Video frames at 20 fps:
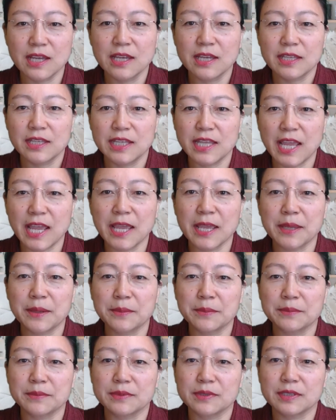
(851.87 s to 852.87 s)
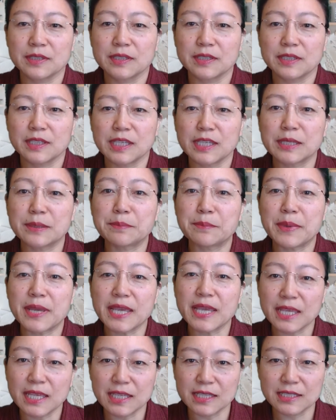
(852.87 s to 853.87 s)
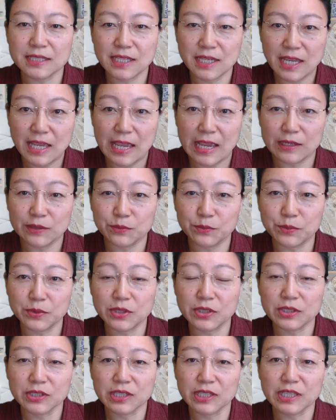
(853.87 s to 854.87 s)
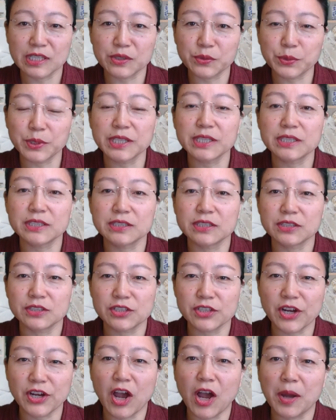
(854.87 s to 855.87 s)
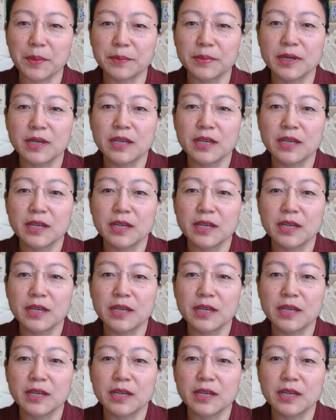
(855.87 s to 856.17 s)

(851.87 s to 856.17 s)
than he made at work, he quitted the job.